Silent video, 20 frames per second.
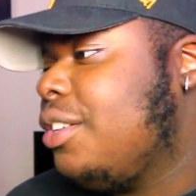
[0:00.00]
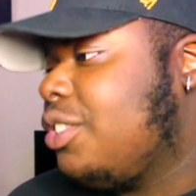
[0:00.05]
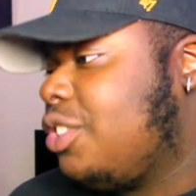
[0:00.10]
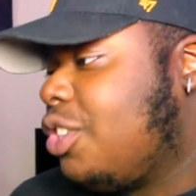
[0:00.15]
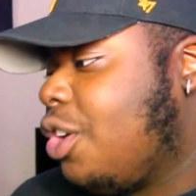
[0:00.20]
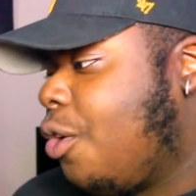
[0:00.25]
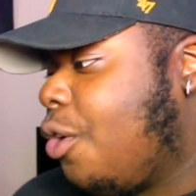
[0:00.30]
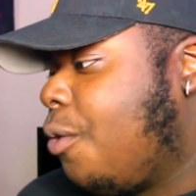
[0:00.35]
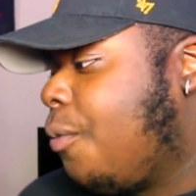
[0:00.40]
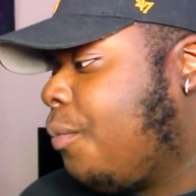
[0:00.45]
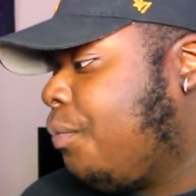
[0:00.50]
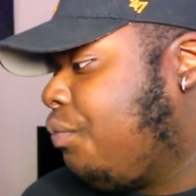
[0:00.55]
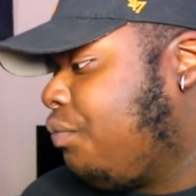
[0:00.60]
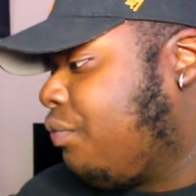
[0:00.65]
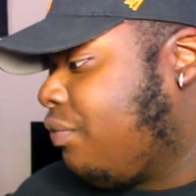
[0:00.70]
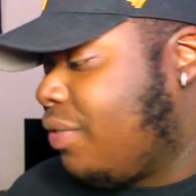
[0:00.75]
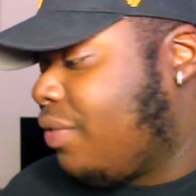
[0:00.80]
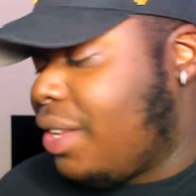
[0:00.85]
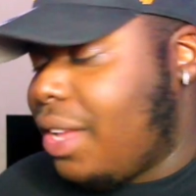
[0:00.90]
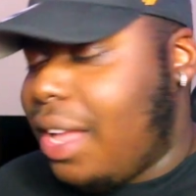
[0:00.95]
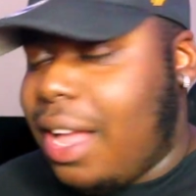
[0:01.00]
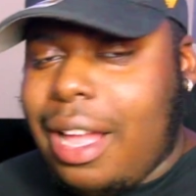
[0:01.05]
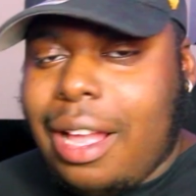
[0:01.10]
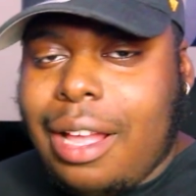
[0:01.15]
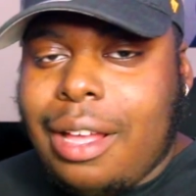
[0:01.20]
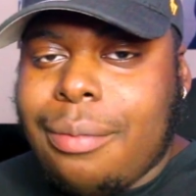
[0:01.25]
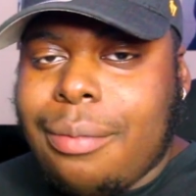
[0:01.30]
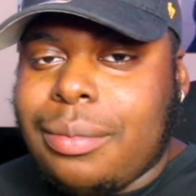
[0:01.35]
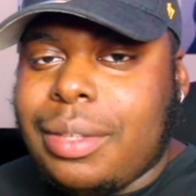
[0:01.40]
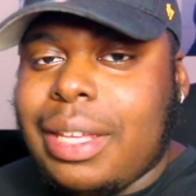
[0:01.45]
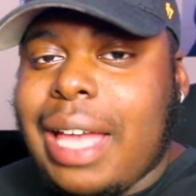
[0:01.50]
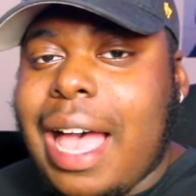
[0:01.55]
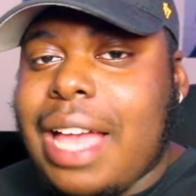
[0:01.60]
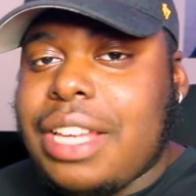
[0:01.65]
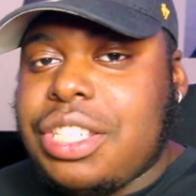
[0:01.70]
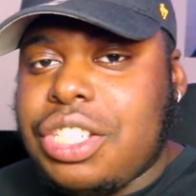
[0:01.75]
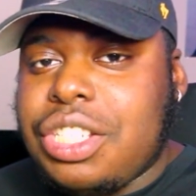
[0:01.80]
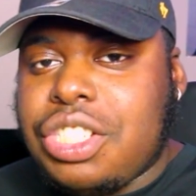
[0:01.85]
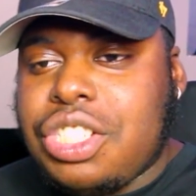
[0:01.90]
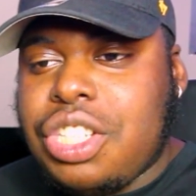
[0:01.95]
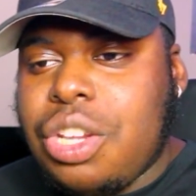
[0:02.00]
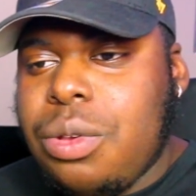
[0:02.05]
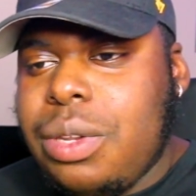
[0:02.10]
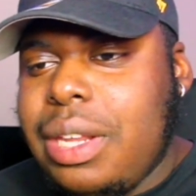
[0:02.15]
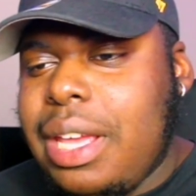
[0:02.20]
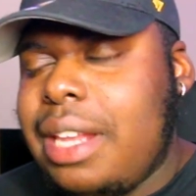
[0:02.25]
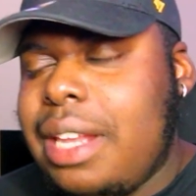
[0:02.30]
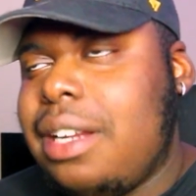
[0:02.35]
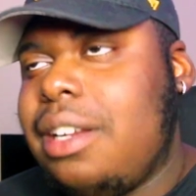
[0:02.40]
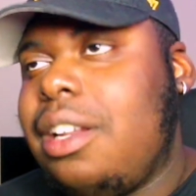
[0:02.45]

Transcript: So um, guys, just tune in.